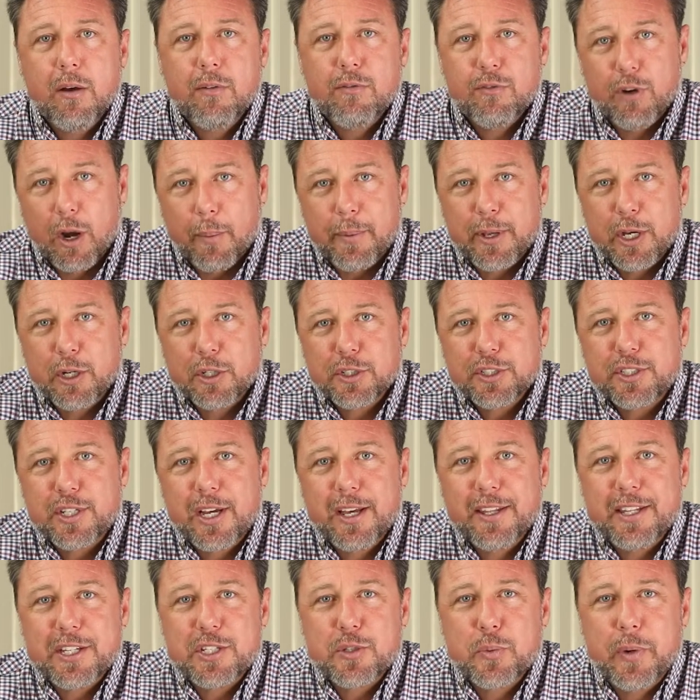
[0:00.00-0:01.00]
Robbie
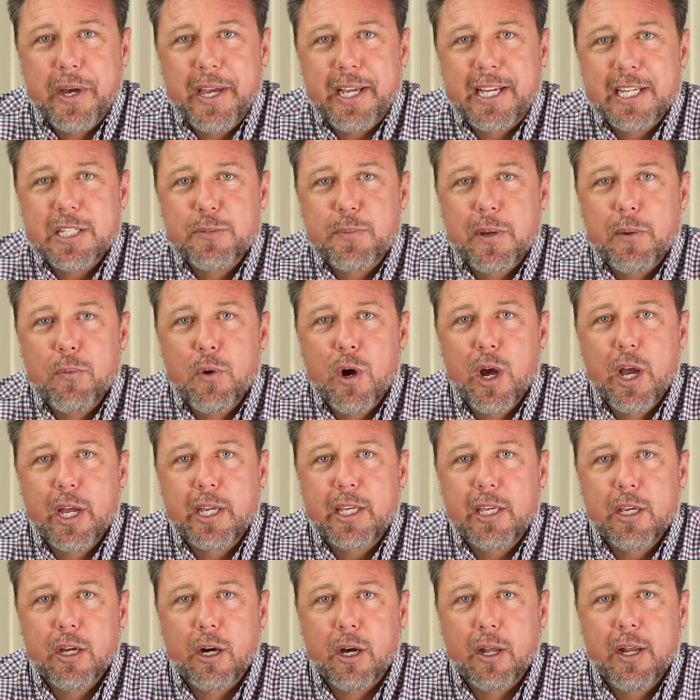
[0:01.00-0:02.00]
also this week has been
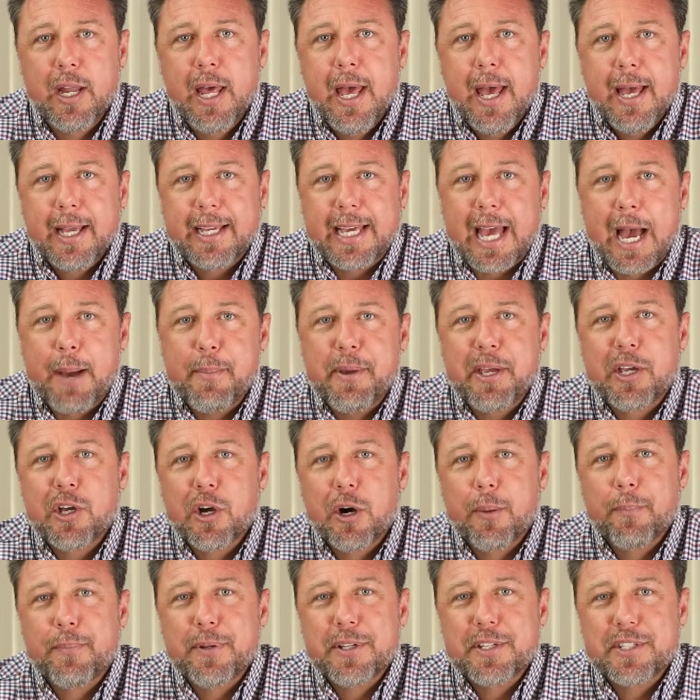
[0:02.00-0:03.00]
working on Cabbie
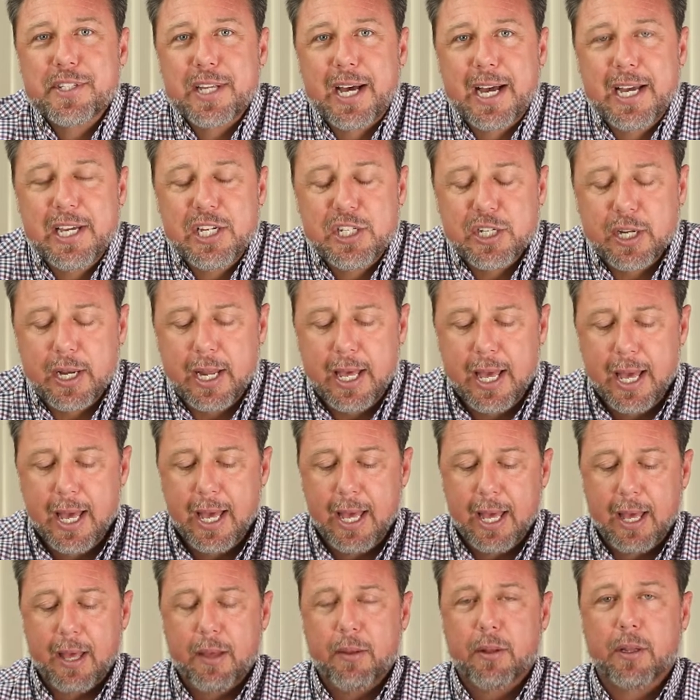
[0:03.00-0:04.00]
Compensation.
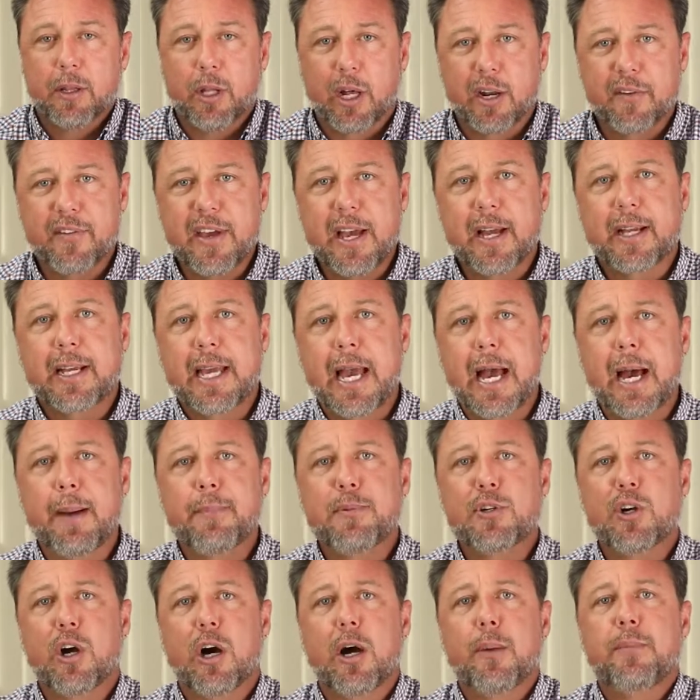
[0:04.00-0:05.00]
A lot of our
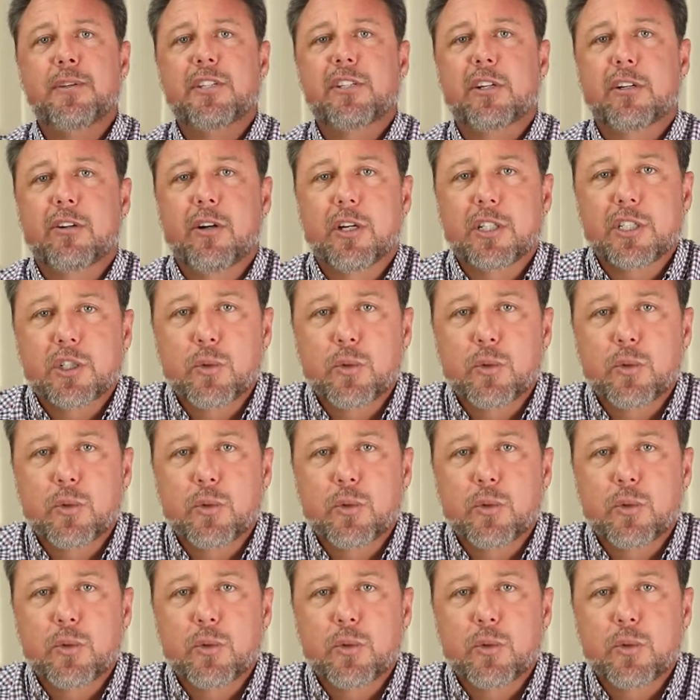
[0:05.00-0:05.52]
cab drivers across